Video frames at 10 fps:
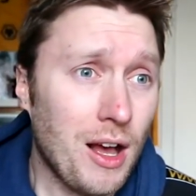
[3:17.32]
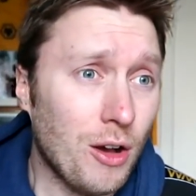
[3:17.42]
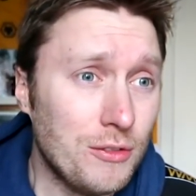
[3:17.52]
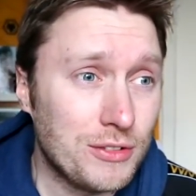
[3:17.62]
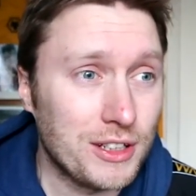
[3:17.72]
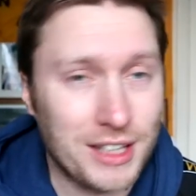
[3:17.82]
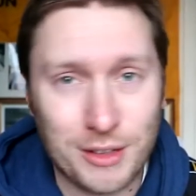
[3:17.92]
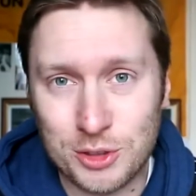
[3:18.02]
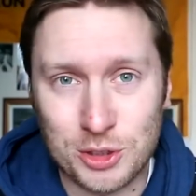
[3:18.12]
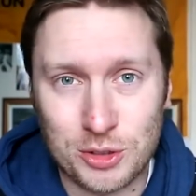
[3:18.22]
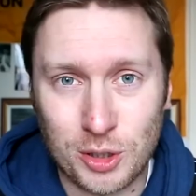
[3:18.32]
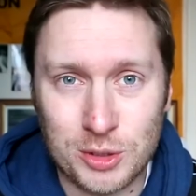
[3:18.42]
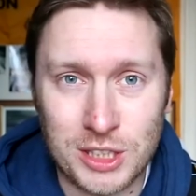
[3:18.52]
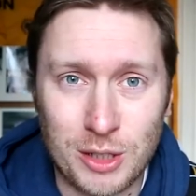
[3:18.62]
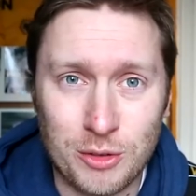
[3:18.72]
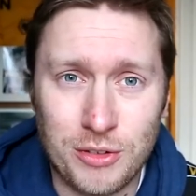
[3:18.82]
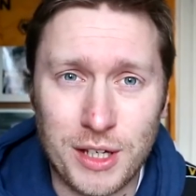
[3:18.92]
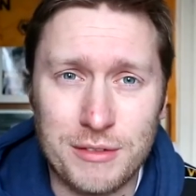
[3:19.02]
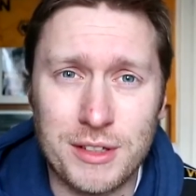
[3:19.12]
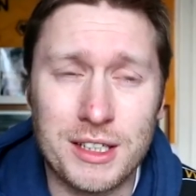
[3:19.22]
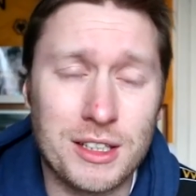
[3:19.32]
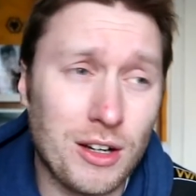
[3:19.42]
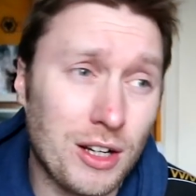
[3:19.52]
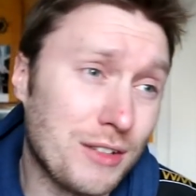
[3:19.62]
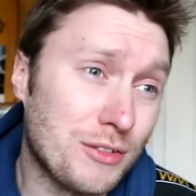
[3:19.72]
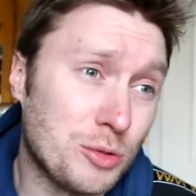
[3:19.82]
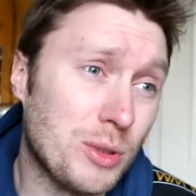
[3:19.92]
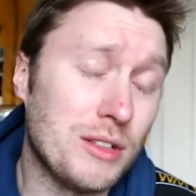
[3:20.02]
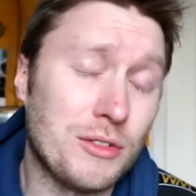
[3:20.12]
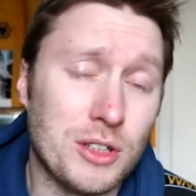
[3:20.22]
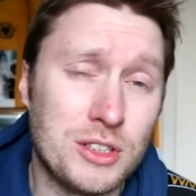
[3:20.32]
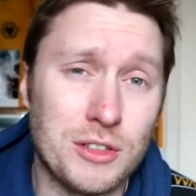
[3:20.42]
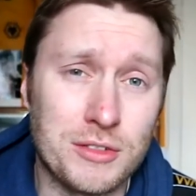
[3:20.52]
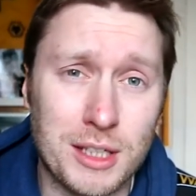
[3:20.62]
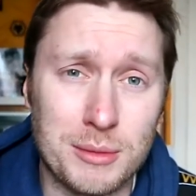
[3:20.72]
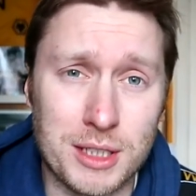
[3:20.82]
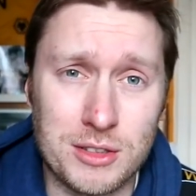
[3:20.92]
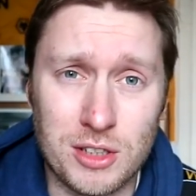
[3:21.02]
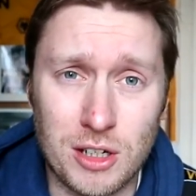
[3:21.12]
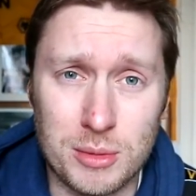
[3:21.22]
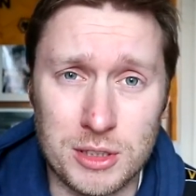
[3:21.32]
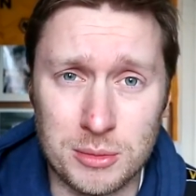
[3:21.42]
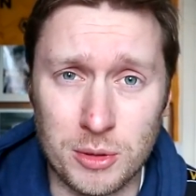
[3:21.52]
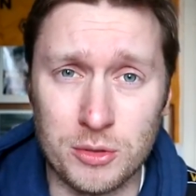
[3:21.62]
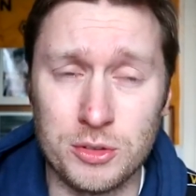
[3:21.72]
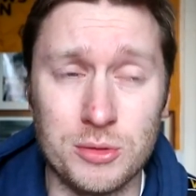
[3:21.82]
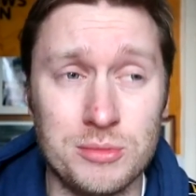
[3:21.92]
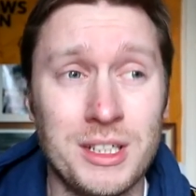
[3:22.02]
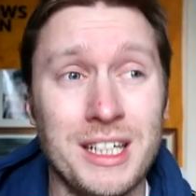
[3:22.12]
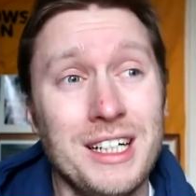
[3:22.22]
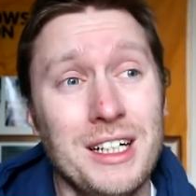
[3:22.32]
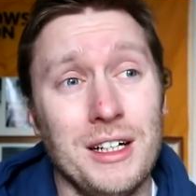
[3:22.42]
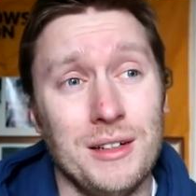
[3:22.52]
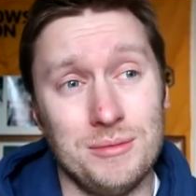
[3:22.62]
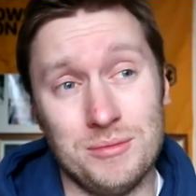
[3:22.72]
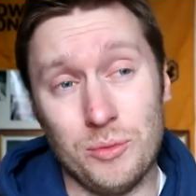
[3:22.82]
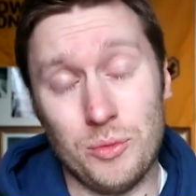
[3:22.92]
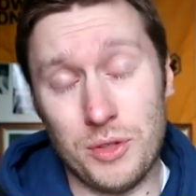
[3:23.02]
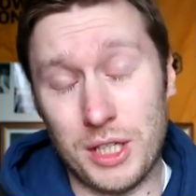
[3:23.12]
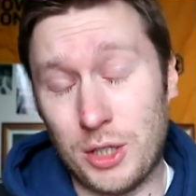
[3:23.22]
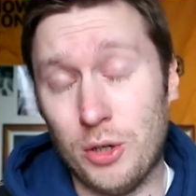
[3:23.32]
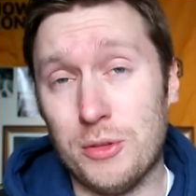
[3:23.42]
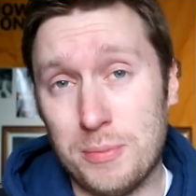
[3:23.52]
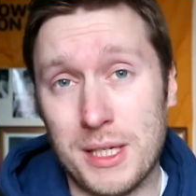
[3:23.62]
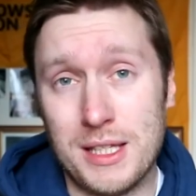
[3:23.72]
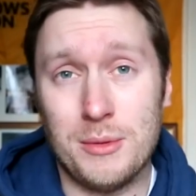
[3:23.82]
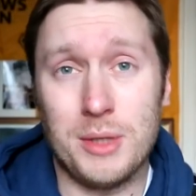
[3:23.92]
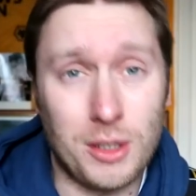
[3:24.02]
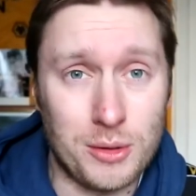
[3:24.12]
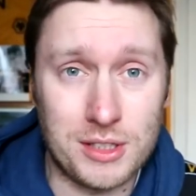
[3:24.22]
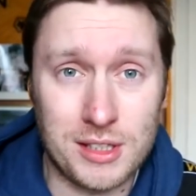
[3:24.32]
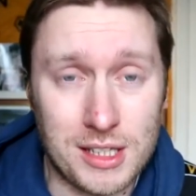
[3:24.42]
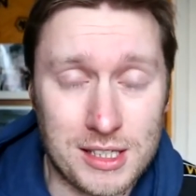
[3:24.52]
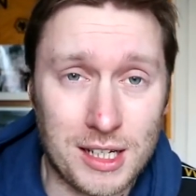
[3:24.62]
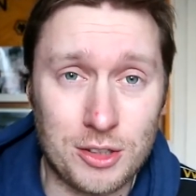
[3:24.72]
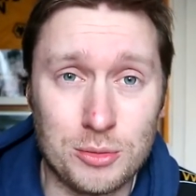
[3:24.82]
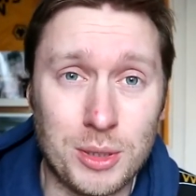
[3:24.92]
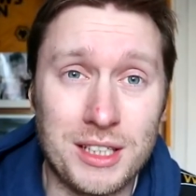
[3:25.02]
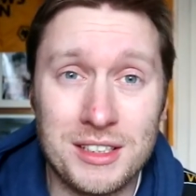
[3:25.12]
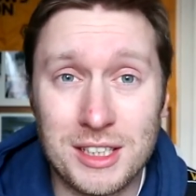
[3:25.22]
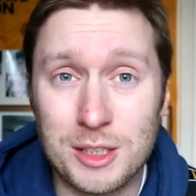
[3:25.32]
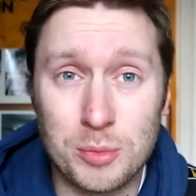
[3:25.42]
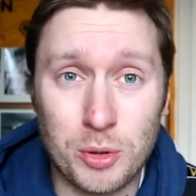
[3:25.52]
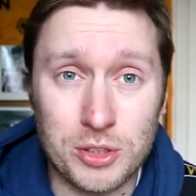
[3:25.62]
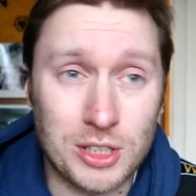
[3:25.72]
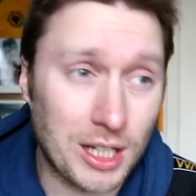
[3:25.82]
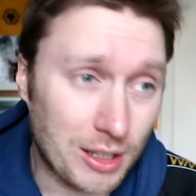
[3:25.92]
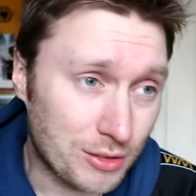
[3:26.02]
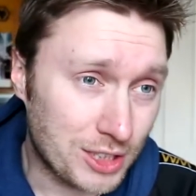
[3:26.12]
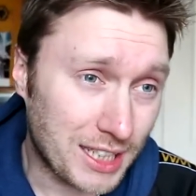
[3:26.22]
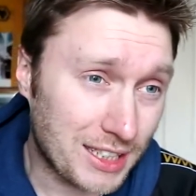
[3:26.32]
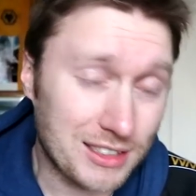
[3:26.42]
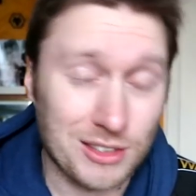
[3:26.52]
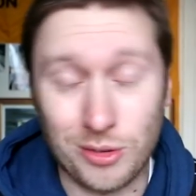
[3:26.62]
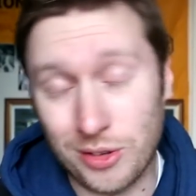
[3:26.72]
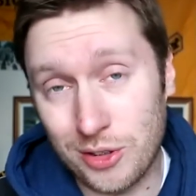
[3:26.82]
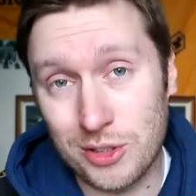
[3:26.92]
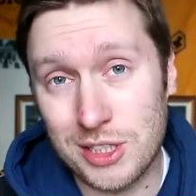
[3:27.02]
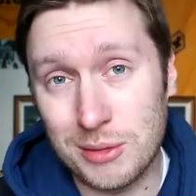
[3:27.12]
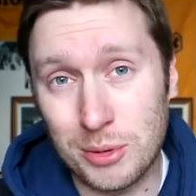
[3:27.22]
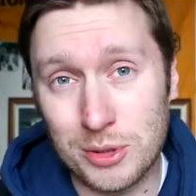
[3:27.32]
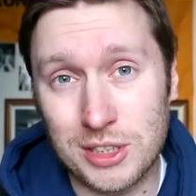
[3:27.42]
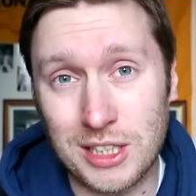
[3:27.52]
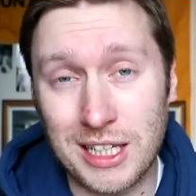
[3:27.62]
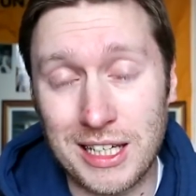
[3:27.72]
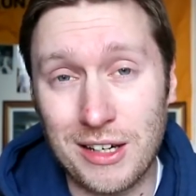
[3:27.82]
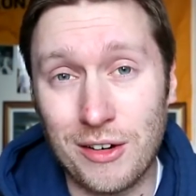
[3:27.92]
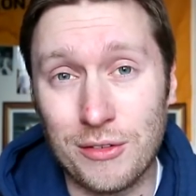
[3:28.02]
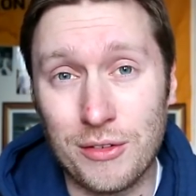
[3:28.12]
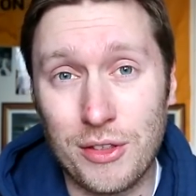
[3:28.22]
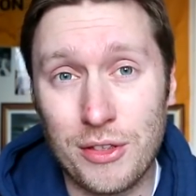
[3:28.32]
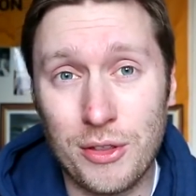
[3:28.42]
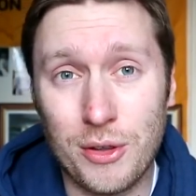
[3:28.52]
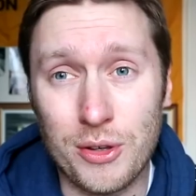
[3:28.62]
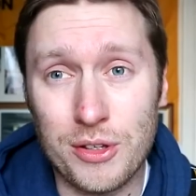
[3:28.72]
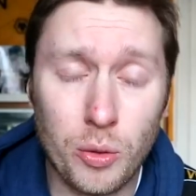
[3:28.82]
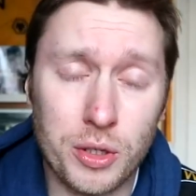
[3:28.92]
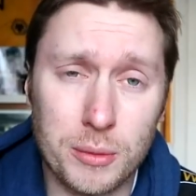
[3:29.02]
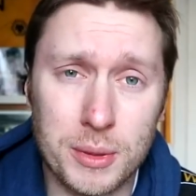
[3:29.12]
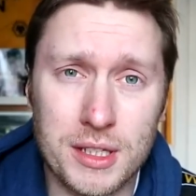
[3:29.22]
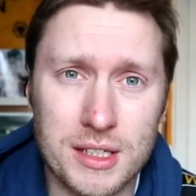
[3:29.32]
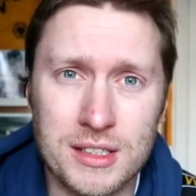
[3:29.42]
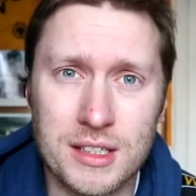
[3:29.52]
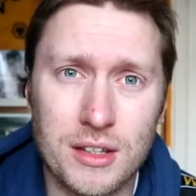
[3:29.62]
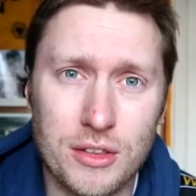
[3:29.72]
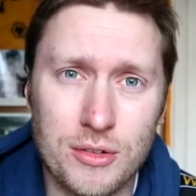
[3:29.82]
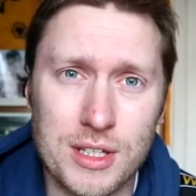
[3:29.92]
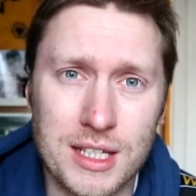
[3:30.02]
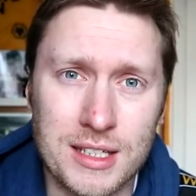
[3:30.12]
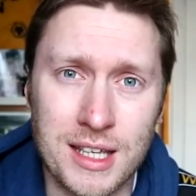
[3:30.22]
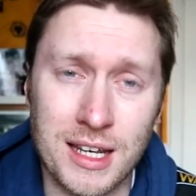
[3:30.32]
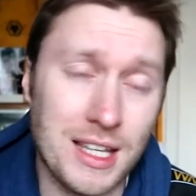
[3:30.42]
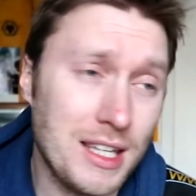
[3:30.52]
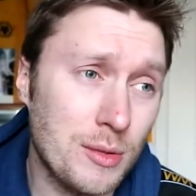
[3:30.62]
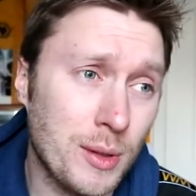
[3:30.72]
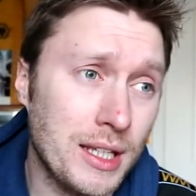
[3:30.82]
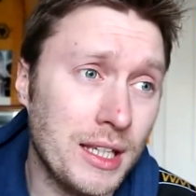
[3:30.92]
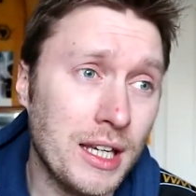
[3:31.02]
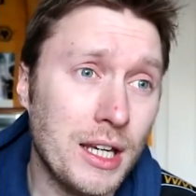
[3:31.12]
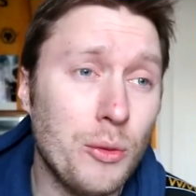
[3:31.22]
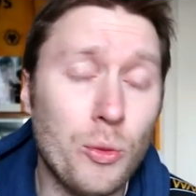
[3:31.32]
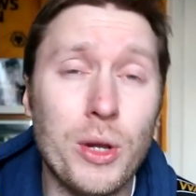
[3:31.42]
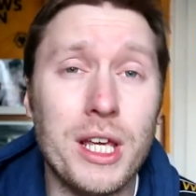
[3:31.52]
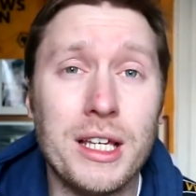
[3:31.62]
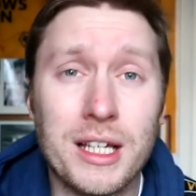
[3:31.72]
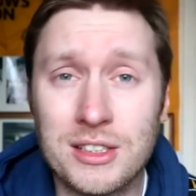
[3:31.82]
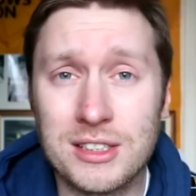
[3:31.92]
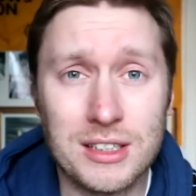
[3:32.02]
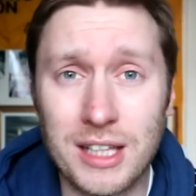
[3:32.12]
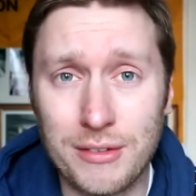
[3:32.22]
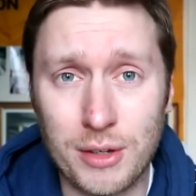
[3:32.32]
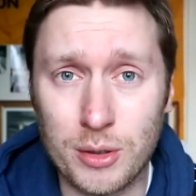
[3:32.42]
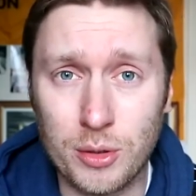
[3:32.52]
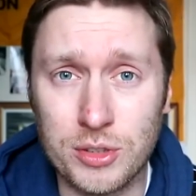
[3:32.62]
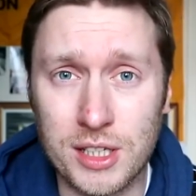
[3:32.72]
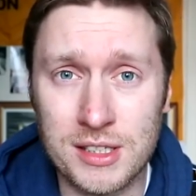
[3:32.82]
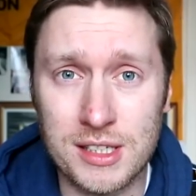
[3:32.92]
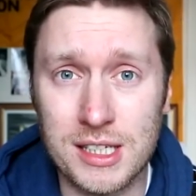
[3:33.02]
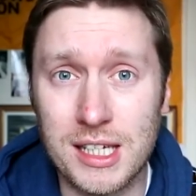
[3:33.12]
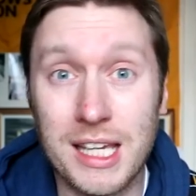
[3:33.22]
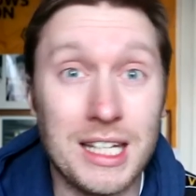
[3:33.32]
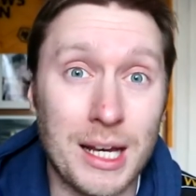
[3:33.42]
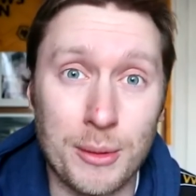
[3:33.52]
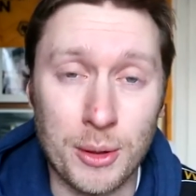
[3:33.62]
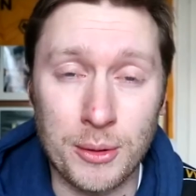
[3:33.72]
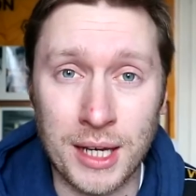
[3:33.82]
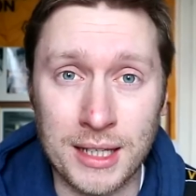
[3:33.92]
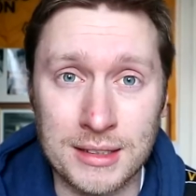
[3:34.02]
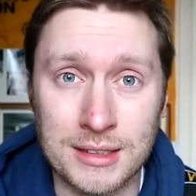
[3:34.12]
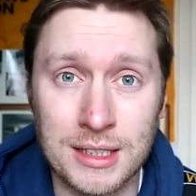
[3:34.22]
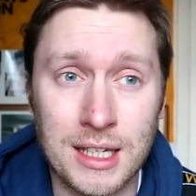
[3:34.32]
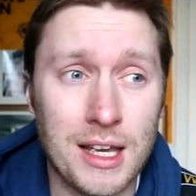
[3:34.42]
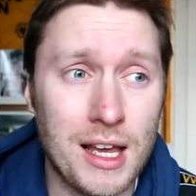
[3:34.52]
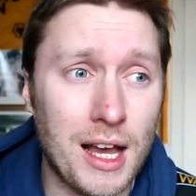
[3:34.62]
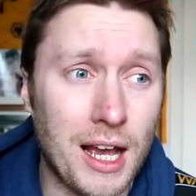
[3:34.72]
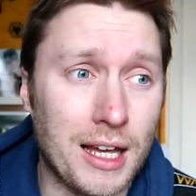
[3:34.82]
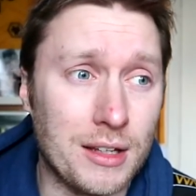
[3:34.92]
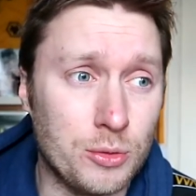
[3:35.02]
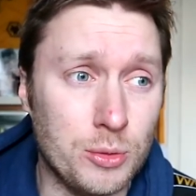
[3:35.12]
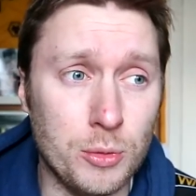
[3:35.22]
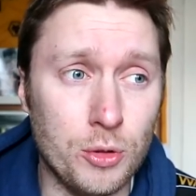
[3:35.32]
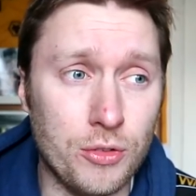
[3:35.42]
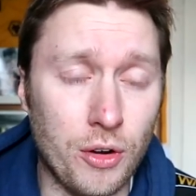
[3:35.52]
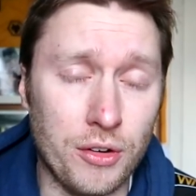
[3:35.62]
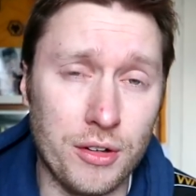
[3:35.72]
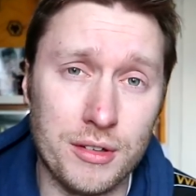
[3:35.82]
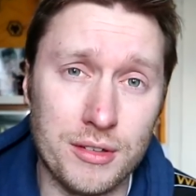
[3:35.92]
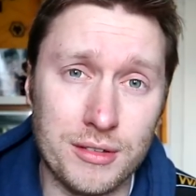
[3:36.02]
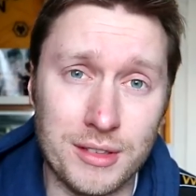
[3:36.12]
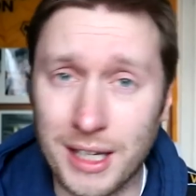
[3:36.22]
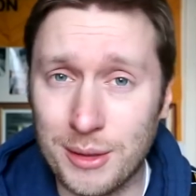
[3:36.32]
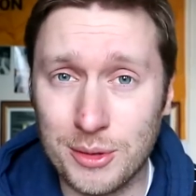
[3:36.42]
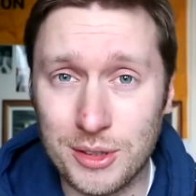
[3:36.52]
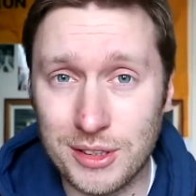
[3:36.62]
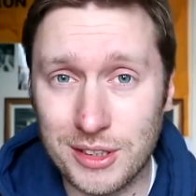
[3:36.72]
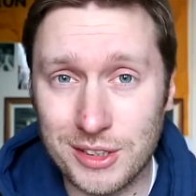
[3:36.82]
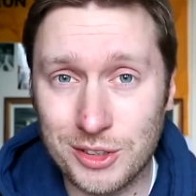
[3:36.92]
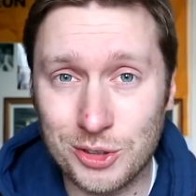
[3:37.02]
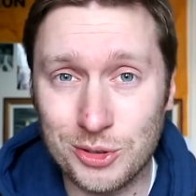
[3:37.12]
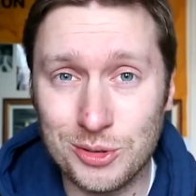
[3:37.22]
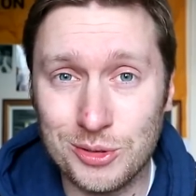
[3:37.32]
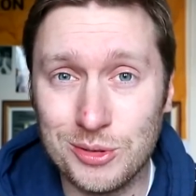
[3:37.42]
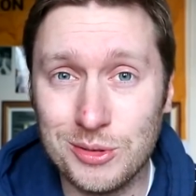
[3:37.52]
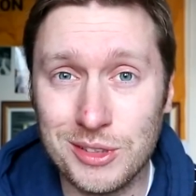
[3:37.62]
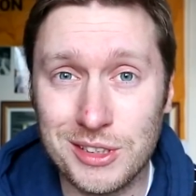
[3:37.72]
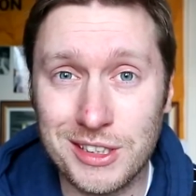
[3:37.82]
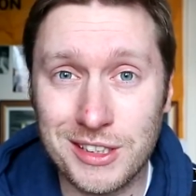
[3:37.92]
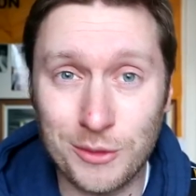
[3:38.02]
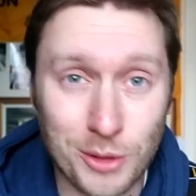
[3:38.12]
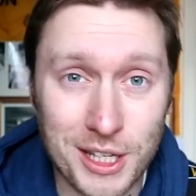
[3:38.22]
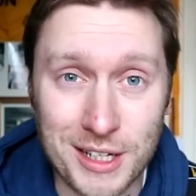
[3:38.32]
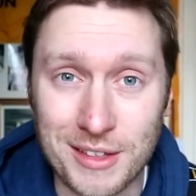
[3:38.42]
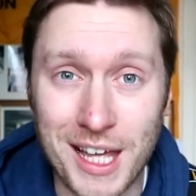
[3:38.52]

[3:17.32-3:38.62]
Hopefully that result goes in our favour. Cardiff as well have got a tough game against Derby tomorrow, so it could be that we go into the international break six points clear of second or thirteen points clear of third. Or it could be that it's three and ten. Either way, we still have our own destiny in our own hands, and we move on now to the run-in.